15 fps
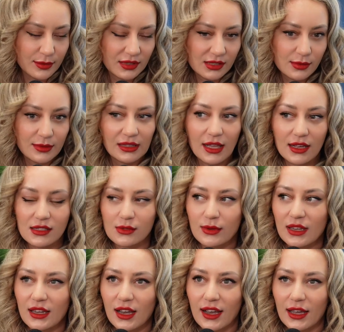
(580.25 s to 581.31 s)
happened to me last
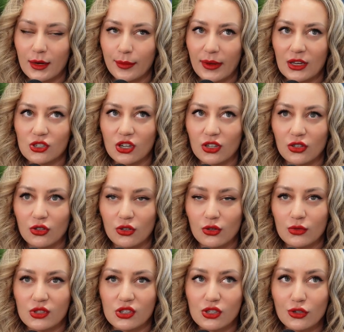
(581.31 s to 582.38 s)
week. I had a patient
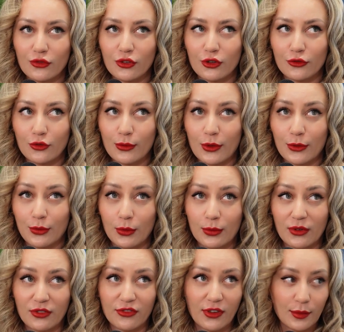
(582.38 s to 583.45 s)
who was due for their full mouth probe
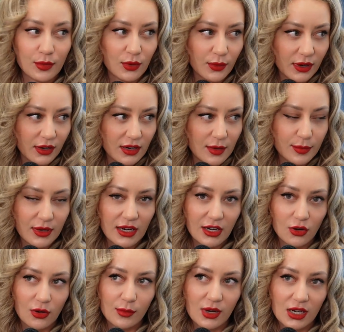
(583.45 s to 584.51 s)
in February, but I
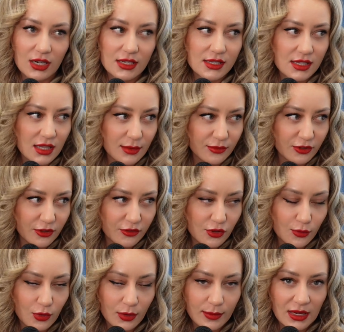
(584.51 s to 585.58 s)
know I'm not going to see them for a
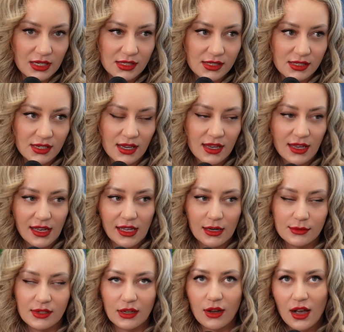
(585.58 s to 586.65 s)
few more months.
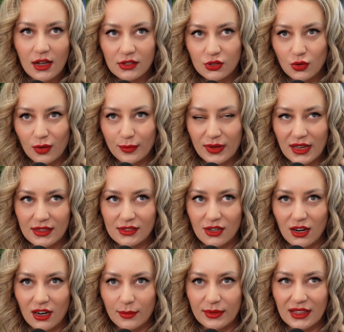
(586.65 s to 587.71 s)
And it's like, oh, I'll do a
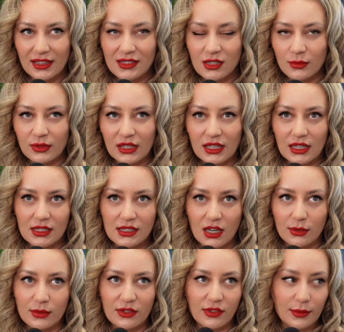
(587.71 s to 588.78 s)
PSR, but that's not really going to
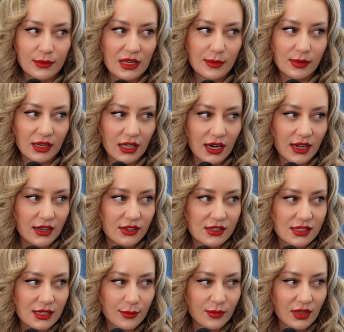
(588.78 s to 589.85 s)
tell me if I'm keeping an eye
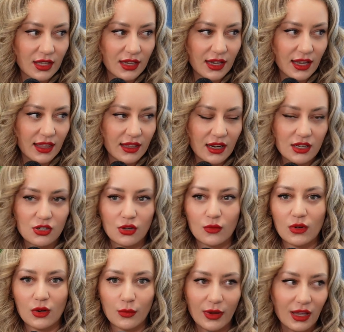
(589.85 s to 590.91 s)
on something. Yeah. And then I don't
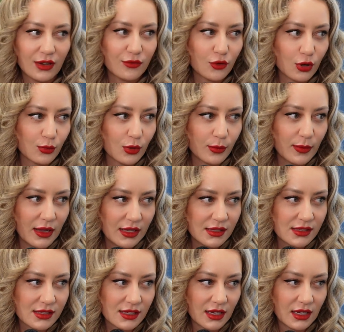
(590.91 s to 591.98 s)
want to wait 4 more
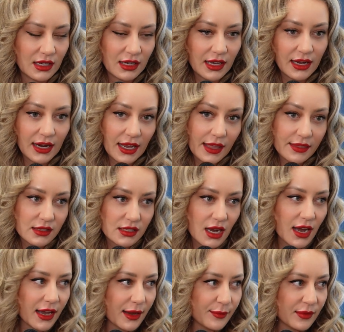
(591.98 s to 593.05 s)
months. And I had the
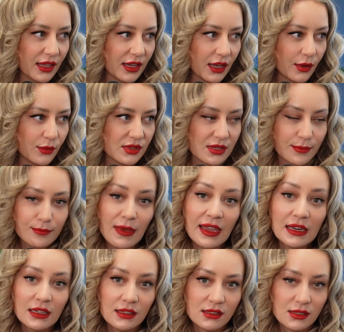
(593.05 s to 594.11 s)
time. Like it was a
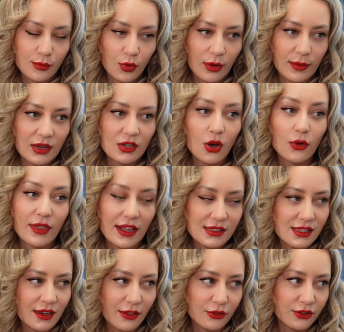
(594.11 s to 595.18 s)
maintenance appointment. Oh,
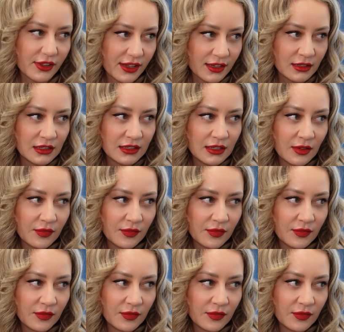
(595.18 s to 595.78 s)
that's another thing.